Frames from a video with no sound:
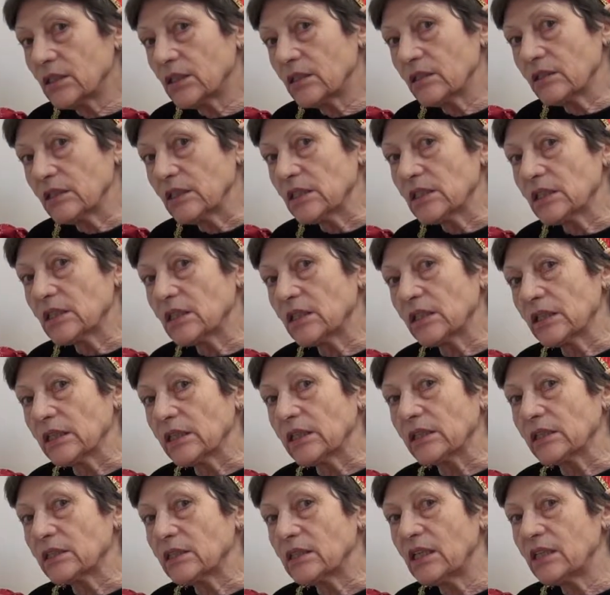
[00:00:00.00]
this
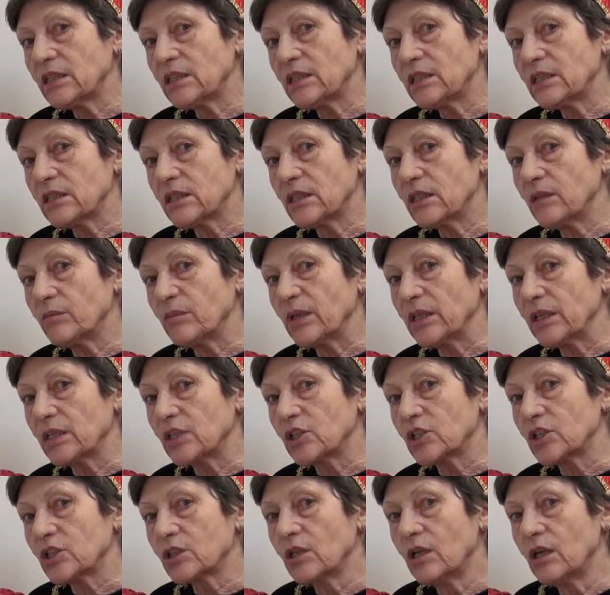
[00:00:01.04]
little test
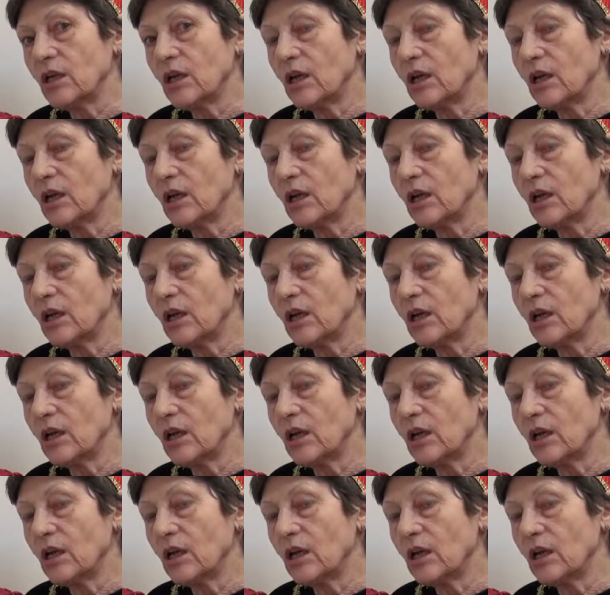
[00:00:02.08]
image